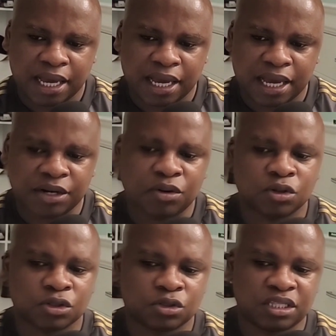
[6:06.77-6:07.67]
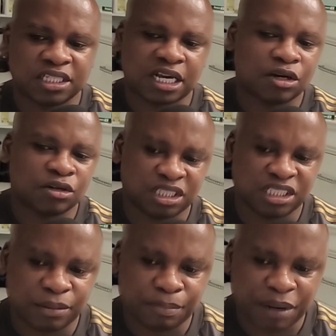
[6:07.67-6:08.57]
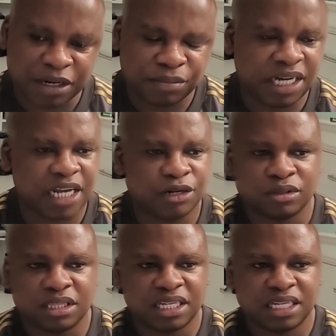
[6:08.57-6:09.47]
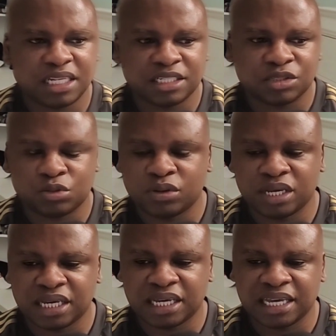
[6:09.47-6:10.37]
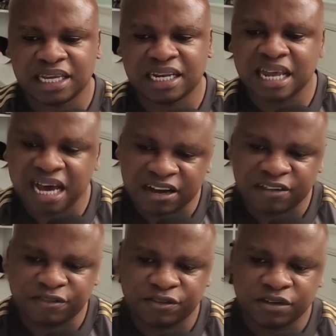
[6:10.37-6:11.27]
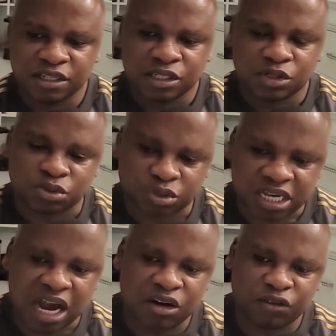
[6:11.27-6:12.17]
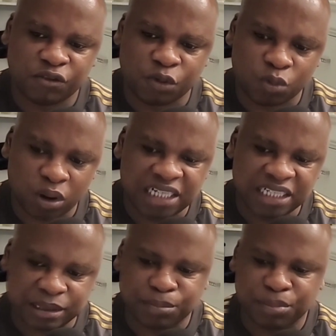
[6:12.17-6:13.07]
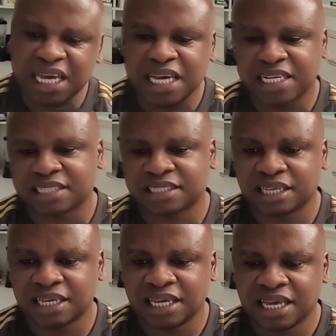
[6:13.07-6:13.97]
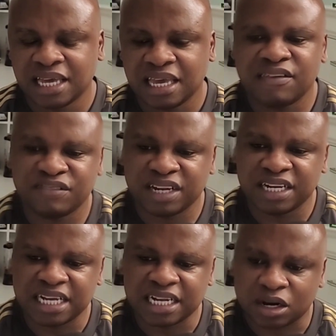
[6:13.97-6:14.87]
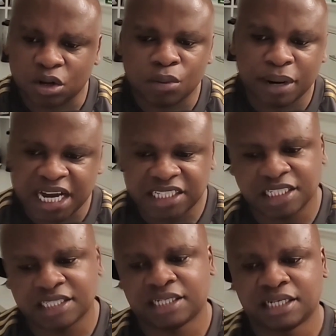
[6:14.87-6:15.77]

And also the scouting department, I don't think it is doing enough to scout for quality players, even at low budget.